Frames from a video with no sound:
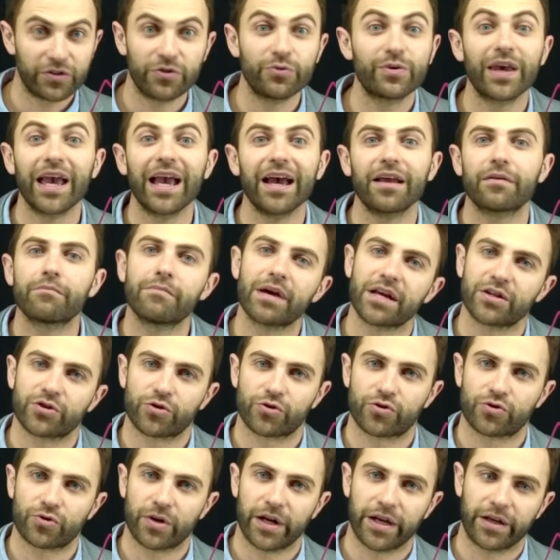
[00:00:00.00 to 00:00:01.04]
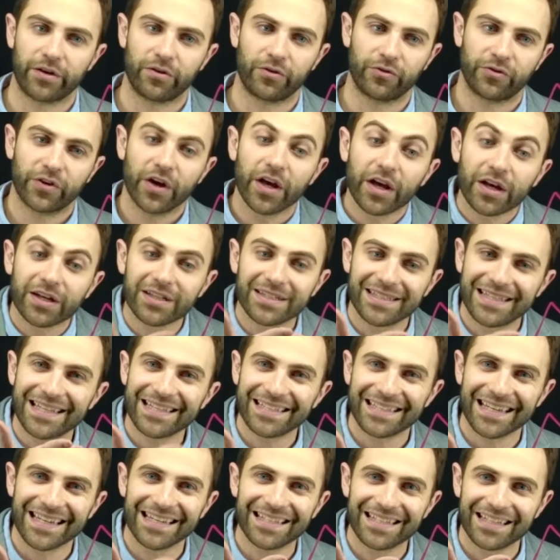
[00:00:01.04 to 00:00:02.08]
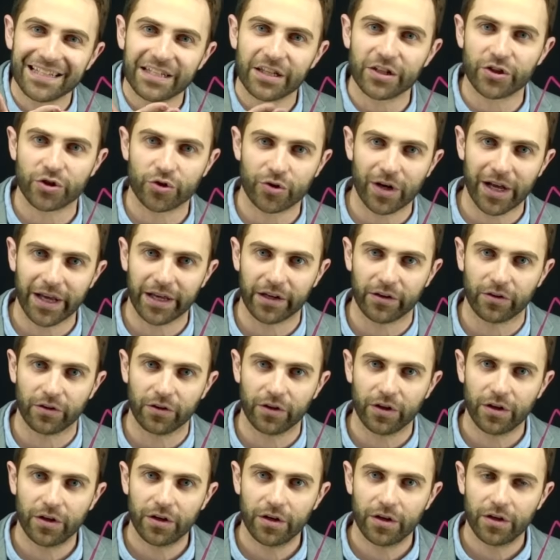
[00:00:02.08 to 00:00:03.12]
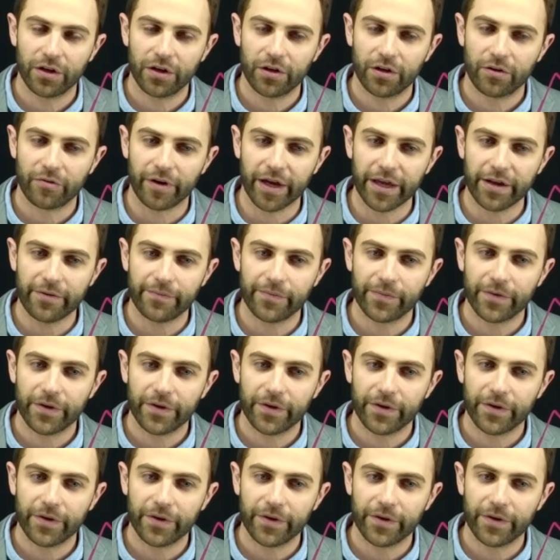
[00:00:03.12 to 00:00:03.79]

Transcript: You can't measure triangles because this isn't a triangle, right?